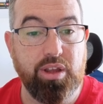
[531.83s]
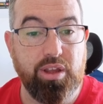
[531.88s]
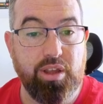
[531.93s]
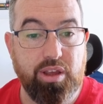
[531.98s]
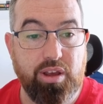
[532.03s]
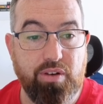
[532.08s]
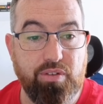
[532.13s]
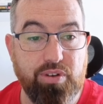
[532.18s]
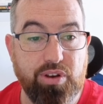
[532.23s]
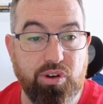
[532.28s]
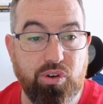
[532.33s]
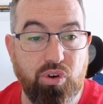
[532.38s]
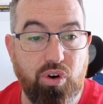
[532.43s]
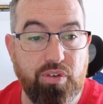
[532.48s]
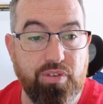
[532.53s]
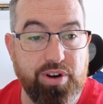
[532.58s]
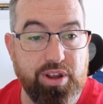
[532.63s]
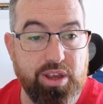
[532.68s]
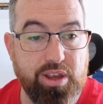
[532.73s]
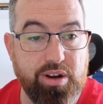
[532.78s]
If we go
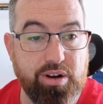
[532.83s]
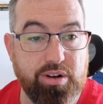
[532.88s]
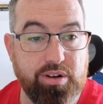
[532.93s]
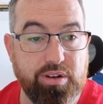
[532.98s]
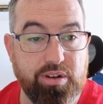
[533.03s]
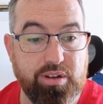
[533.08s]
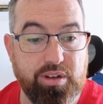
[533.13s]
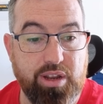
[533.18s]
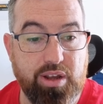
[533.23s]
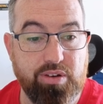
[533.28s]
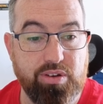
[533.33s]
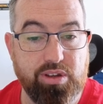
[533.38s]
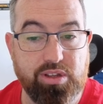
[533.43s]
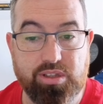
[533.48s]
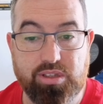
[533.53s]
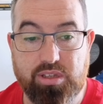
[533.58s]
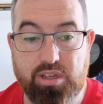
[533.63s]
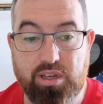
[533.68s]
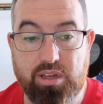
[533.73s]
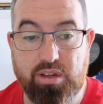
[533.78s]
over here, now you can
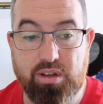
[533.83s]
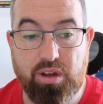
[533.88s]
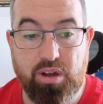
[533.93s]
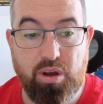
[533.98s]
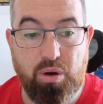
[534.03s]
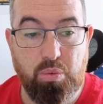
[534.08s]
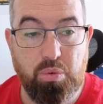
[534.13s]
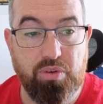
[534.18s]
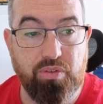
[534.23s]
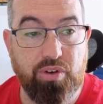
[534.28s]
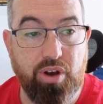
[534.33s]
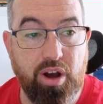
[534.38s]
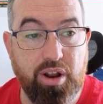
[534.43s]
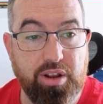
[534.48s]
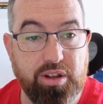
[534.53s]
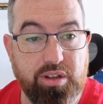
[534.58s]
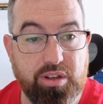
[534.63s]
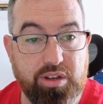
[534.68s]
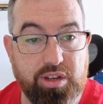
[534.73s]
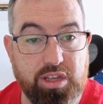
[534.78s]
see we've gone
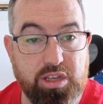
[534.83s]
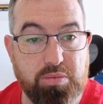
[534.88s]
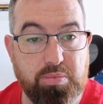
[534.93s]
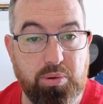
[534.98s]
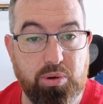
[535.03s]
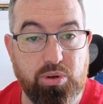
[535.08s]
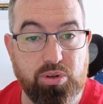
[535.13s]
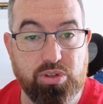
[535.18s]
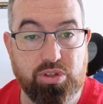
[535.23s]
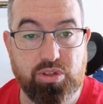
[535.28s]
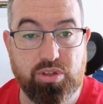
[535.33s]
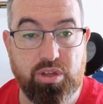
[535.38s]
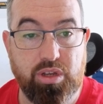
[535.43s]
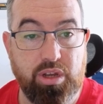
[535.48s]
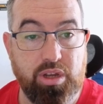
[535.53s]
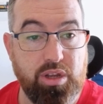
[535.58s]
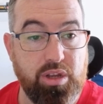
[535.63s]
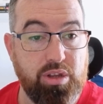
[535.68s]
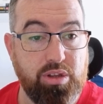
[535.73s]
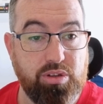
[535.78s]
into these posts.
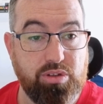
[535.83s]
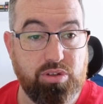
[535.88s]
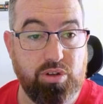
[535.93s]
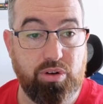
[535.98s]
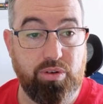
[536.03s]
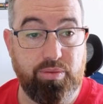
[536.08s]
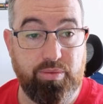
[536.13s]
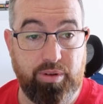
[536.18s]
So